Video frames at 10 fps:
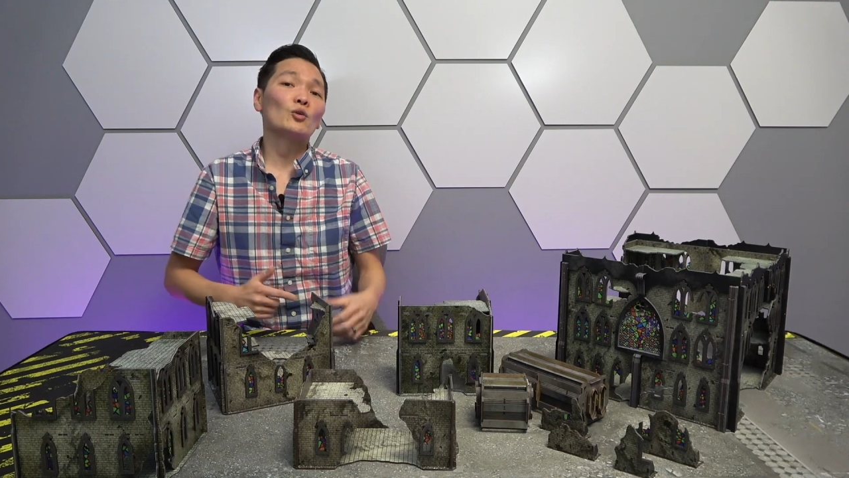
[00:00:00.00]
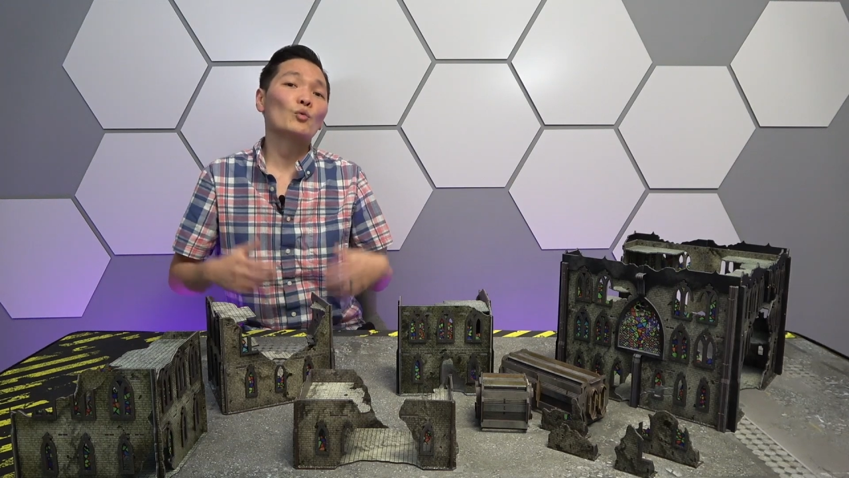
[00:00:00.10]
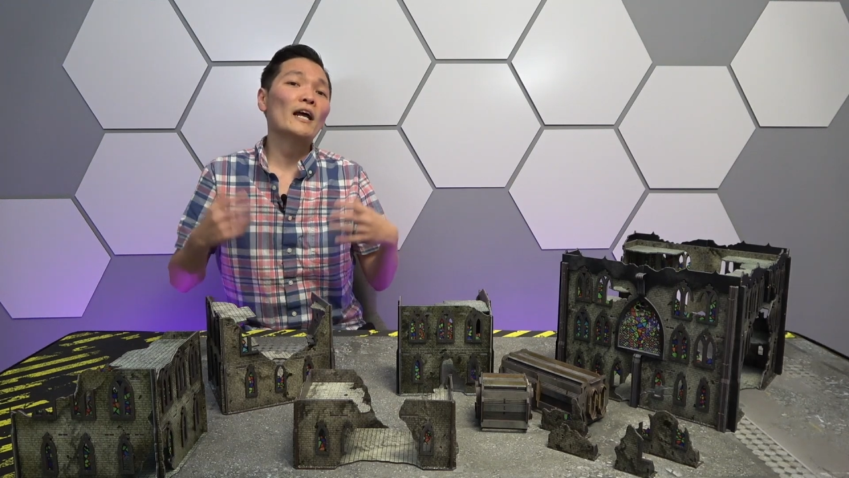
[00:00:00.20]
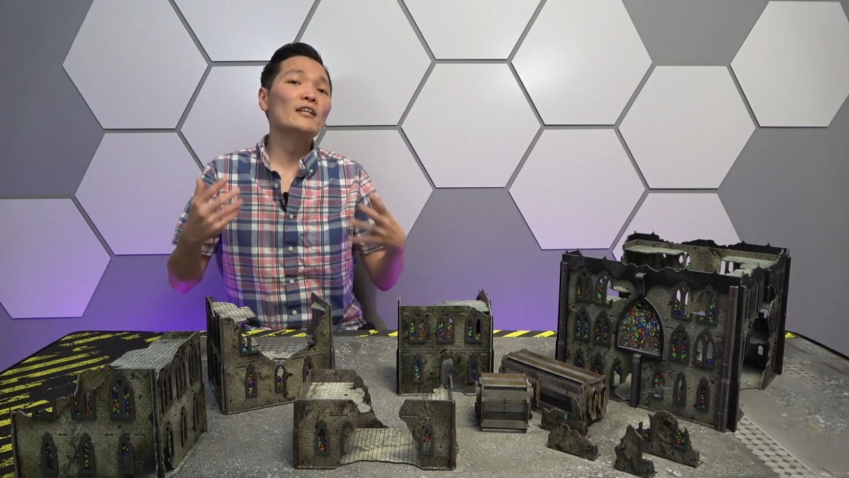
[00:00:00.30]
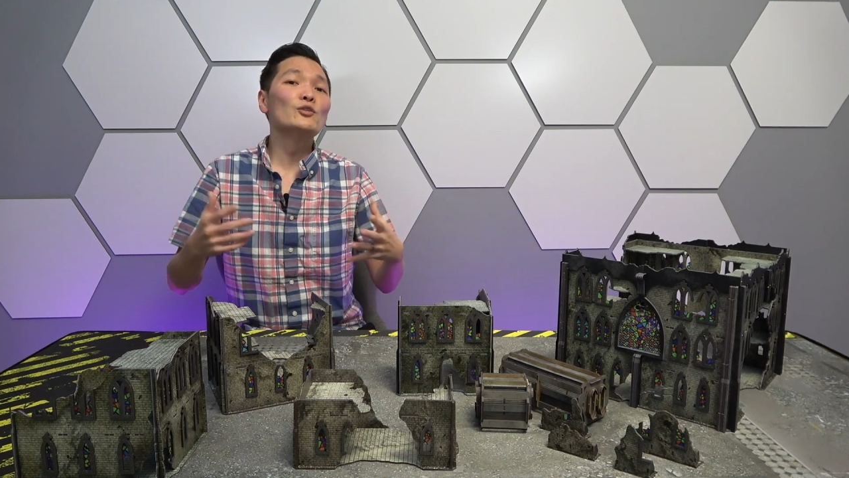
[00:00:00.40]

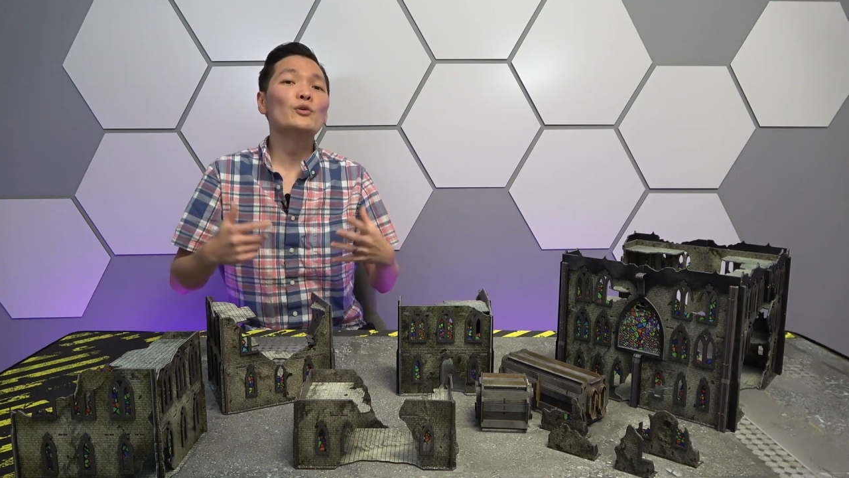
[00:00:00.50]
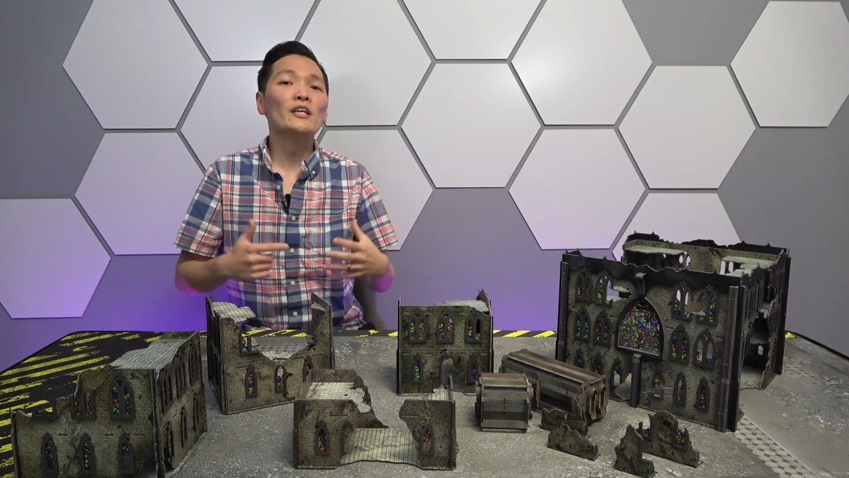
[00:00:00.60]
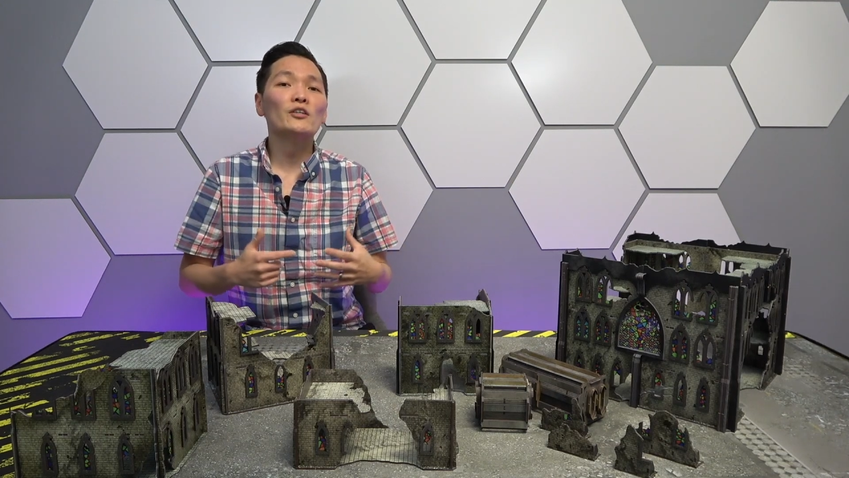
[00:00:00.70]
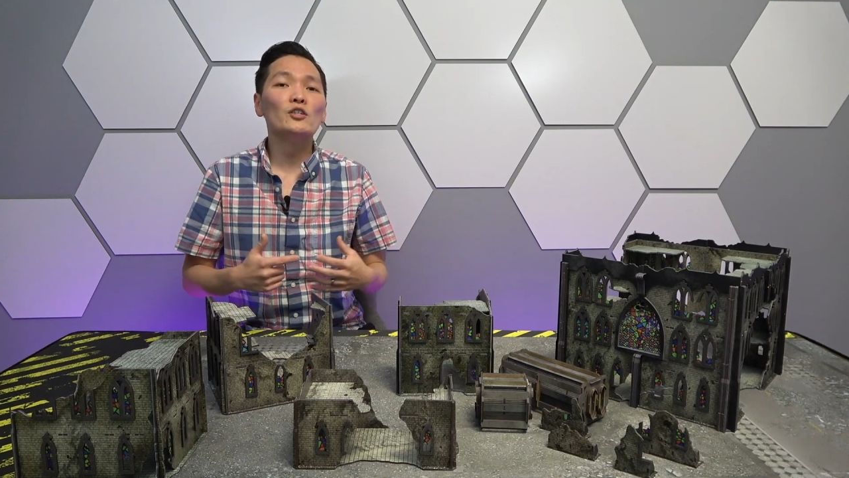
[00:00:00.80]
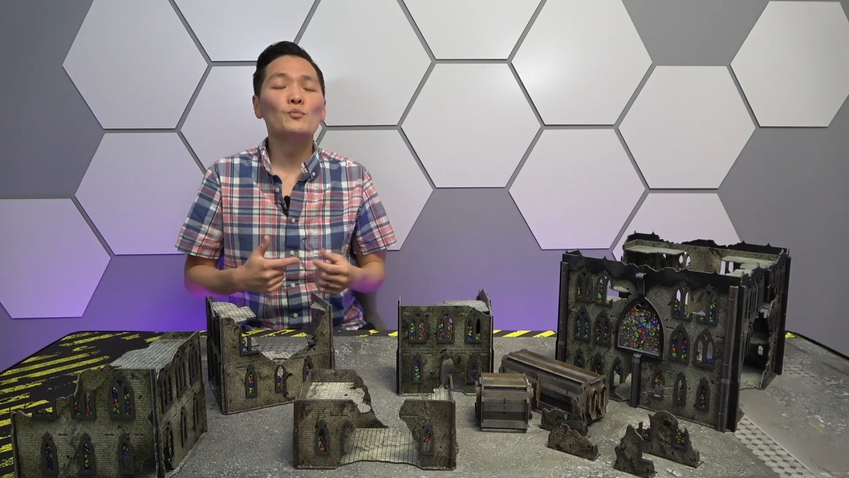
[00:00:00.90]
what I do
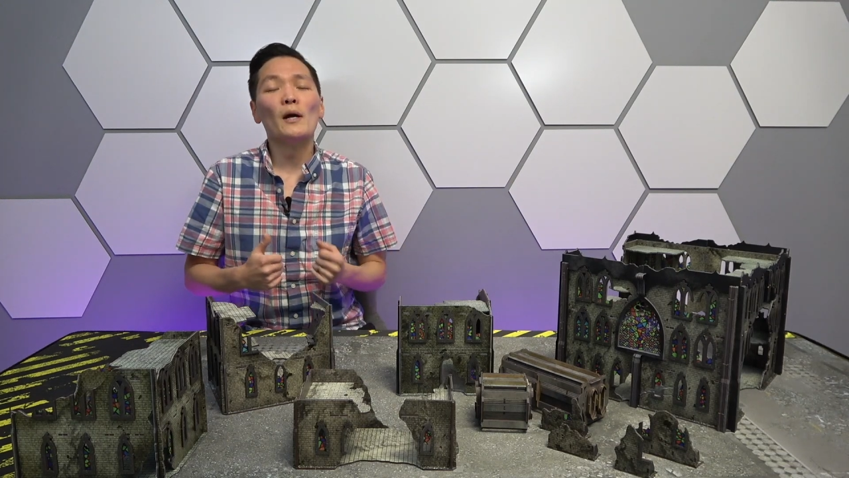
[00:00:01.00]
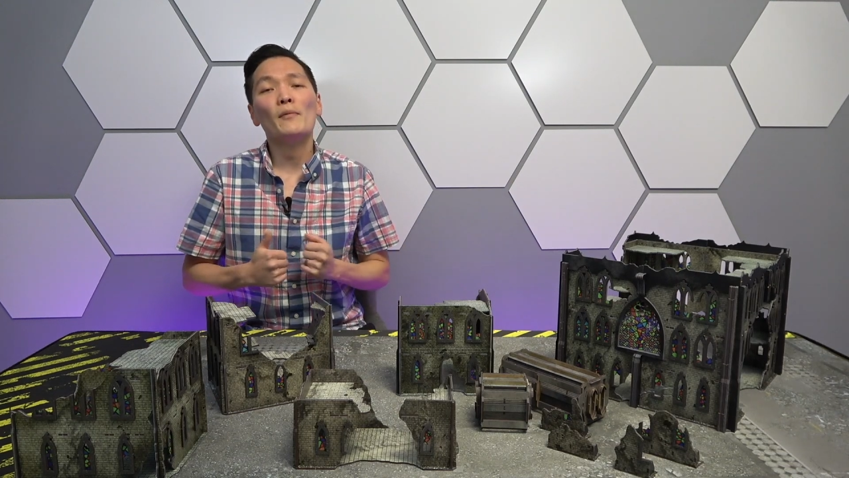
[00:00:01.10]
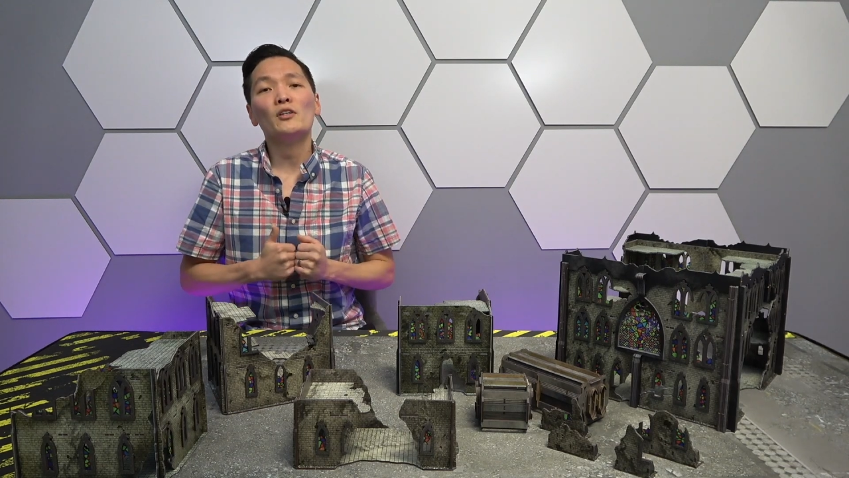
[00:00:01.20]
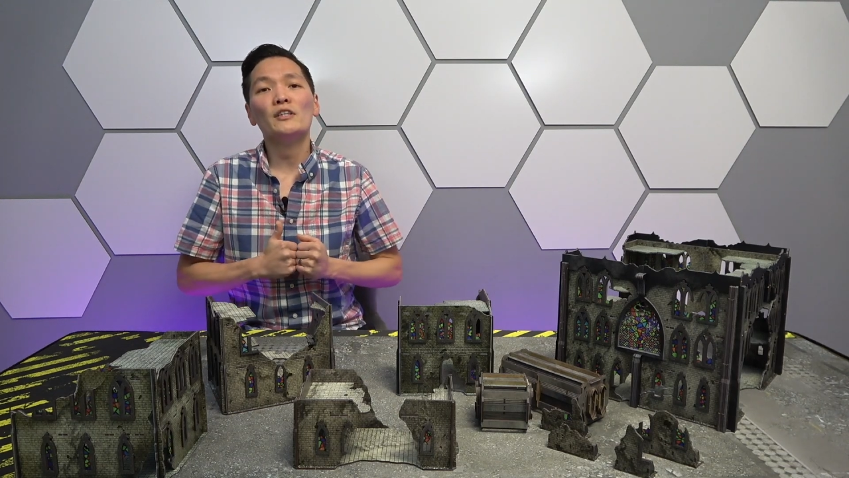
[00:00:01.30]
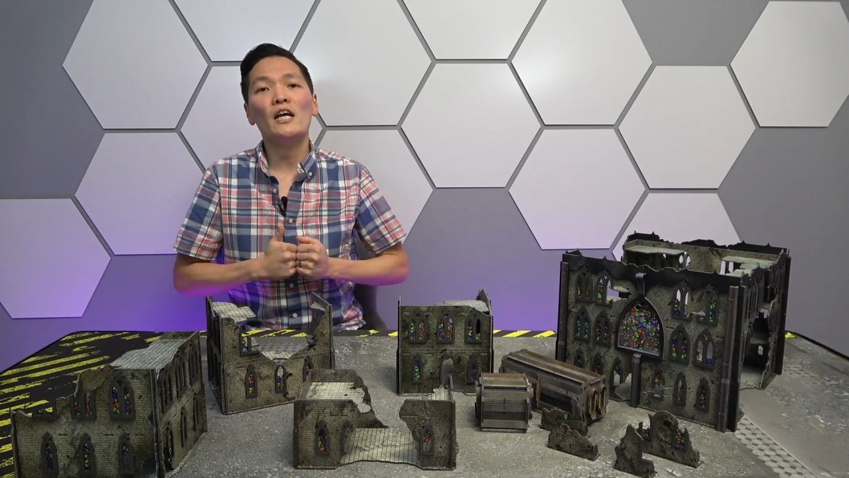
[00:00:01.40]
here is
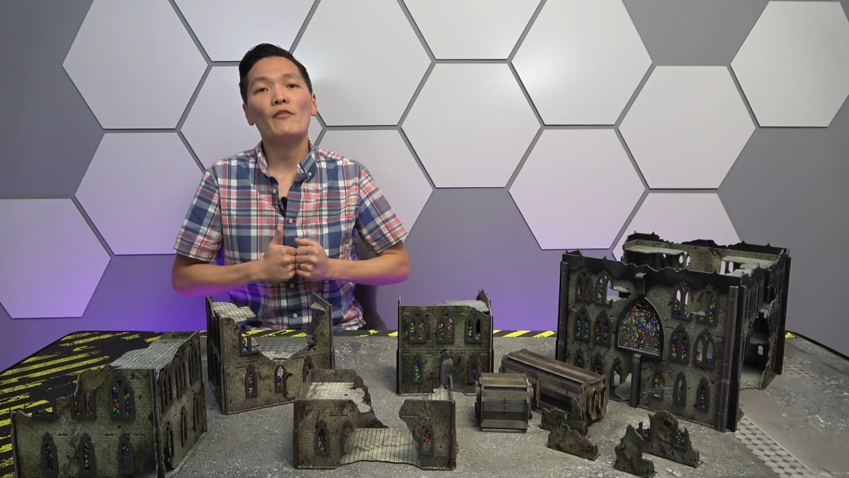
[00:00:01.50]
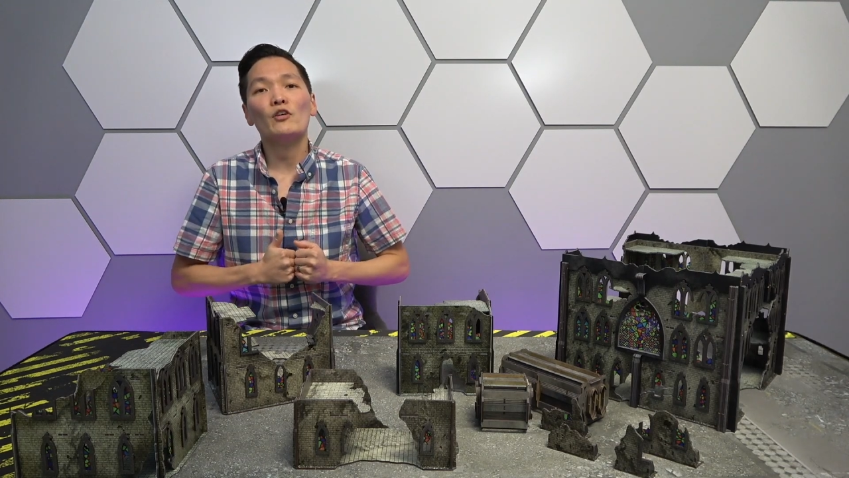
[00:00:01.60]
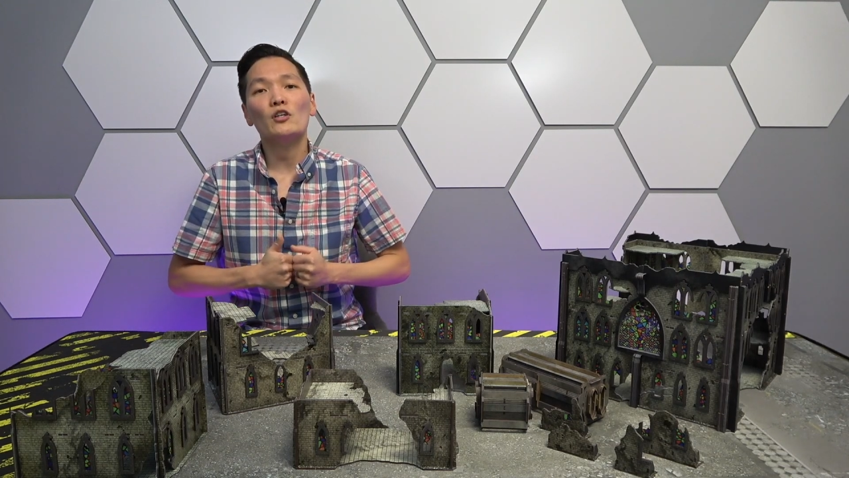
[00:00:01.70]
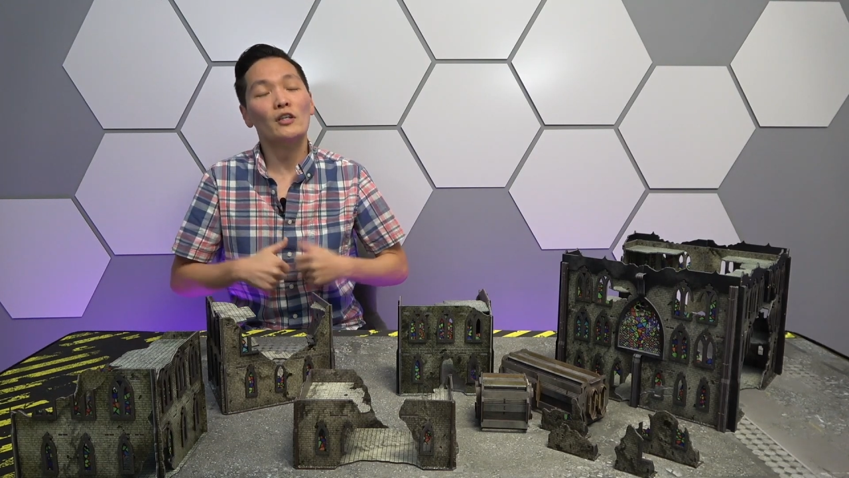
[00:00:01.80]
primarily cover